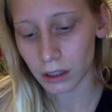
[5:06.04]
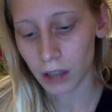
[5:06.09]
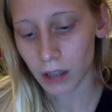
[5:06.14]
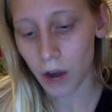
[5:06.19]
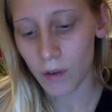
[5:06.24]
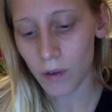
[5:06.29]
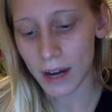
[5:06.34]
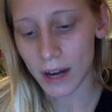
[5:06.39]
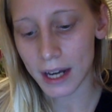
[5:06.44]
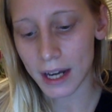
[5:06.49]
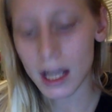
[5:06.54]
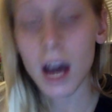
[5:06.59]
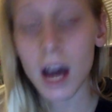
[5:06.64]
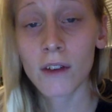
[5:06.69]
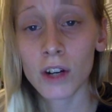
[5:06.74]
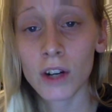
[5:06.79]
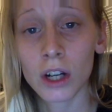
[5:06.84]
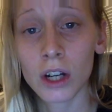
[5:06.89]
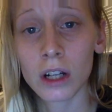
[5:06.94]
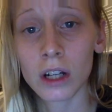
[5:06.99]
All right,
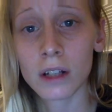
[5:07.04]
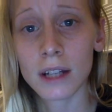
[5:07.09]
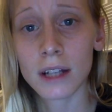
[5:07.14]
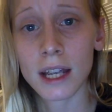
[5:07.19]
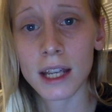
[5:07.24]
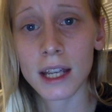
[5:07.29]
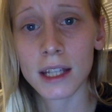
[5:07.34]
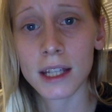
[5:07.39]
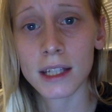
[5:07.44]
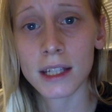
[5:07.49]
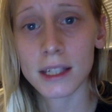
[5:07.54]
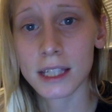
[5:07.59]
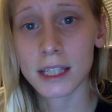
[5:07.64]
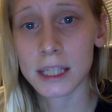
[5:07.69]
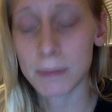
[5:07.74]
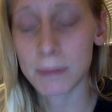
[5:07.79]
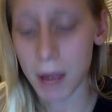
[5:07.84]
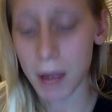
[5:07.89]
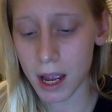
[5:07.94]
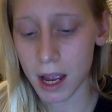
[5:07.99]
CoverGirl is
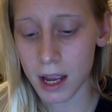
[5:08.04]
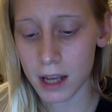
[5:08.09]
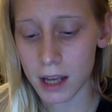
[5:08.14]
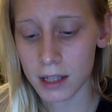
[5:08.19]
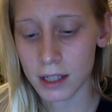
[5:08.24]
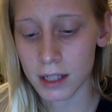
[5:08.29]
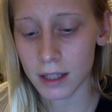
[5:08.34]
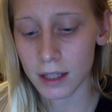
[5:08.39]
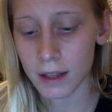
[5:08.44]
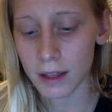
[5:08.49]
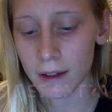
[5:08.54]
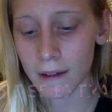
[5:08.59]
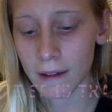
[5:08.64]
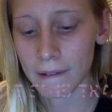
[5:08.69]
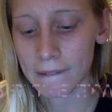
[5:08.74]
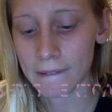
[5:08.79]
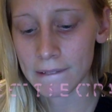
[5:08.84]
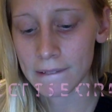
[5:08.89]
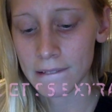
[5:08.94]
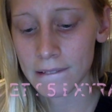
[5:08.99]
spend
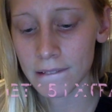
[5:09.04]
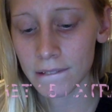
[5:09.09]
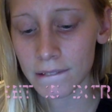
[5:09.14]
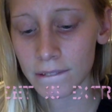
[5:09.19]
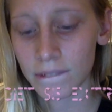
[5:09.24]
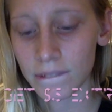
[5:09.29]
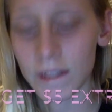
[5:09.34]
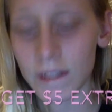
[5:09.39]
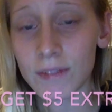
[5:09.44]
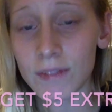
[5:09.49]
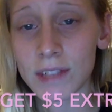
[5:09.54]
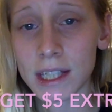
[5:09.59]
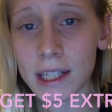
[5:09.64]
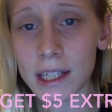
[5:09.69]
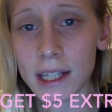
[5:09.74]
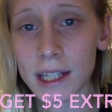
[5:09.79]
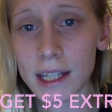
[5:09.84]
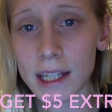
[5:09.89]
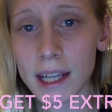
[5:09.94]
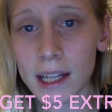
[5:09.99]

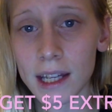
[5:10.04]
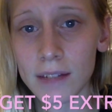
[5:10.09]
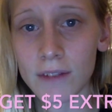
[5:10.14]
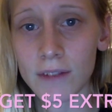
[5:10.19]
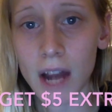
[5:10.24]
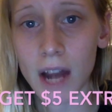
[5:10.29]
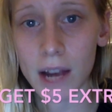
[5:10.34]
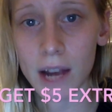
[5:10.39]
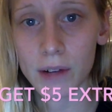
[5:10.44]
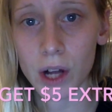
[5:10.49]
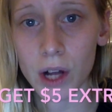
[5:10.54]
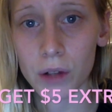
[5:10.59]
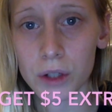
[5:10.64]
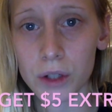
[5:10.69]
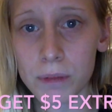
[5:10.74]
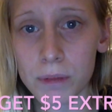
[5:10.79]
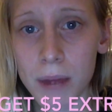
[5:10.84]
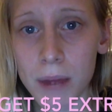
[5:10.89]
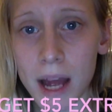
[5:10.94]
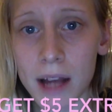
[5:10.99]
15, get
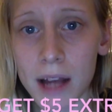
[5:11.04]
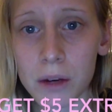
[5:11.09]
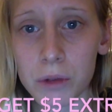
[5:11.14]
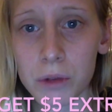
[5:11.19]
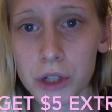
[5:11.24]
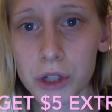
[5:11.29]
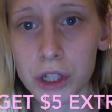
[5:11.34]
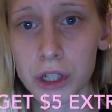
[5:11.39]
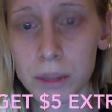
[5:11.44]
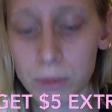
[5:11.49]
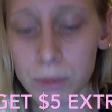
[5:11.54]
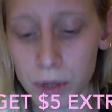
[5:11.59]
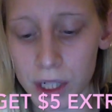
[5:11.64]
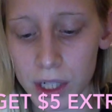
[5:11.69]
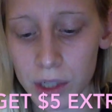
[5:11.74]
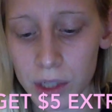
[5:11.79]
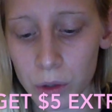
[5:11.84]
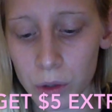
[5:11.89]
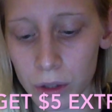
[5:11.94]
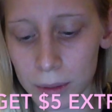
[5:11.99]
$5 back, which is
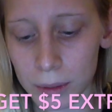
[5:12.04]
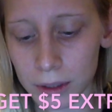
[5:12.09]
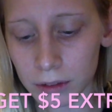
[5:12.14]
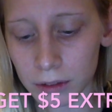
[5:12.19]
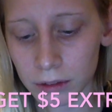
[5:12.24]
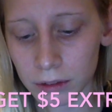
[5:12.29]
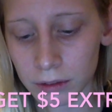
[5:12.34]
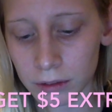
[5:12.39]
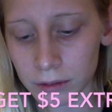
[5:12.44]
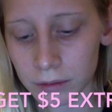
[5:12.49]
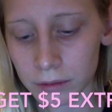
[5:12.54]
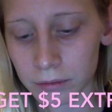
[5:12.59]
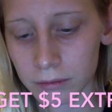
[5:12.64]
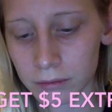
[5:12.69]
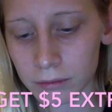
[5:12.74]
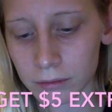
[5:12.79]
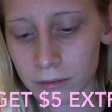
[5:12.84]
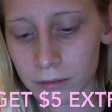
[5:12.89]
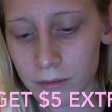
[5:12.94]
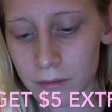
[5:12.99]
pretty normal.
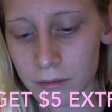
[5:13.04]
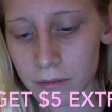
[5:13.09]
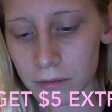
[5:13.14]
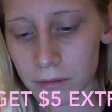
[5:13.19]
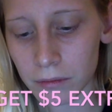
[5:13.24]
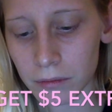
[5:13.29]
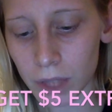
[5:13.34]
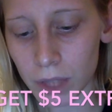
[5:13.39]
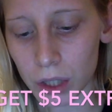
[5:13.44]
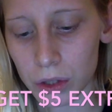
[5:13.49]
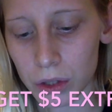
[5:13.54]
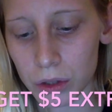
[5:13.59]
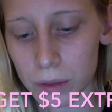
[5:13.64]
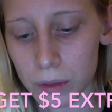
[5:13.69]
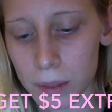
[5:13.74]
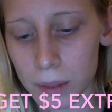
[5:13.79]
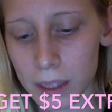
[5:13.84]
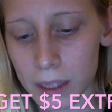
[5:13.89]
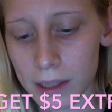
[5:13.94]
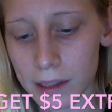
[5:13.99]
Not too
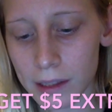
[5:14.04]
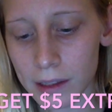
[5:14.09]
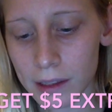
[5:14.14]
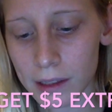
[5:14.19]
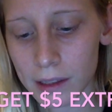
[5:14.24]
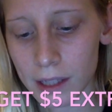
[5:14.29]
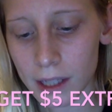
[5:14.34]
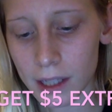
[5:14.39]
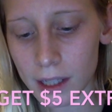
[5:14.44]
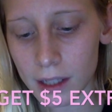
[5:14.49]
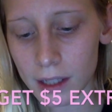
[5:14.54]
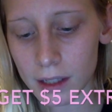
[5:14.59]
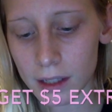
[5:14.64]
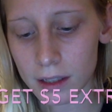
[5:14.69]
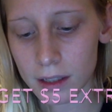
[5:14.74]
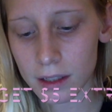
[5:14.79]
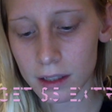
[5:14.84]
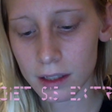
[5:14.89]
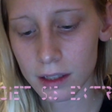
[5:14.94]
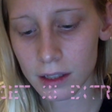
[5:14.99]
bad, I
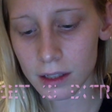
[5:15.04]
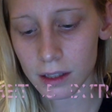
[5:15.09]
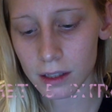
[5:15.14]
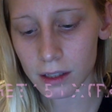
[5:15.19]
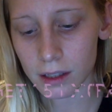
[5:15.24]
guess.